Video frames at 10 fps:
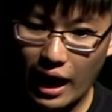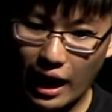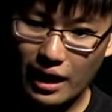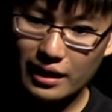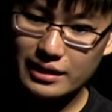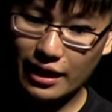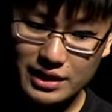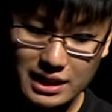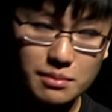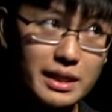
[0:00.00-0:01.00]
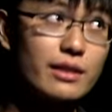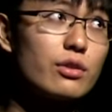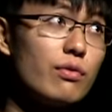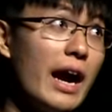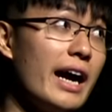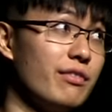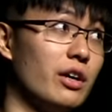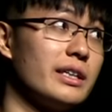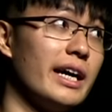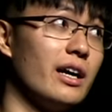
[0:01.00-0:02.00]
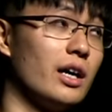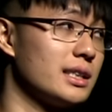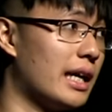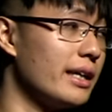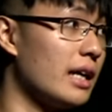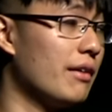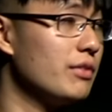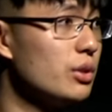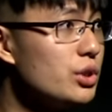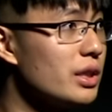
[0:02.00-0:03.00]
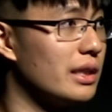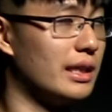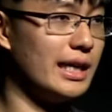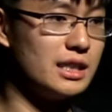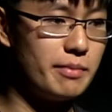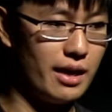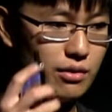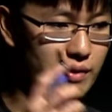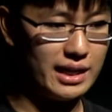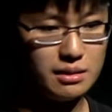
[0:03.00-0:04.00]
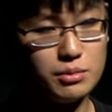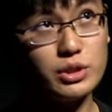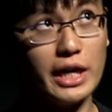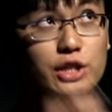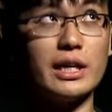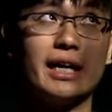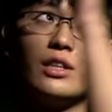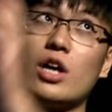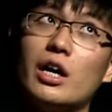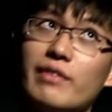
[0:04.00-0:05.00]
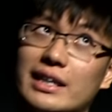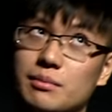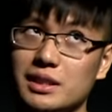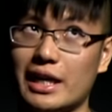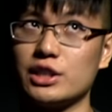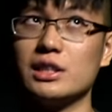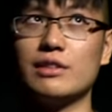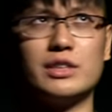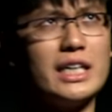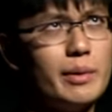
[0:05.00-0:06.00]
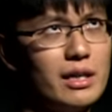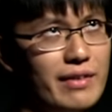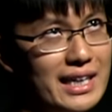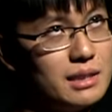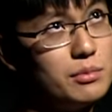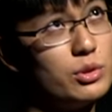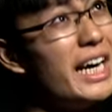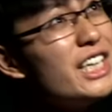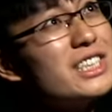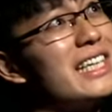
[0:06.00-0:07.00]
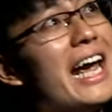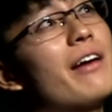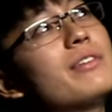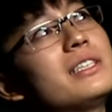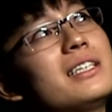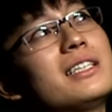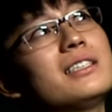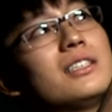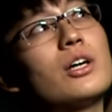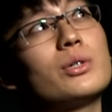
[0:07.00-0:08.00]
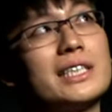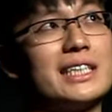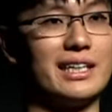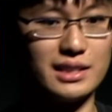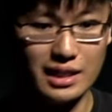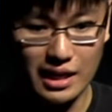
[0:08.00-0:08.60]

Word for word: Uh, there are systems that thrive on chaos, like evolution. It's about random mutation and non-random selection. If you take away the random mutation, everything goes extinct.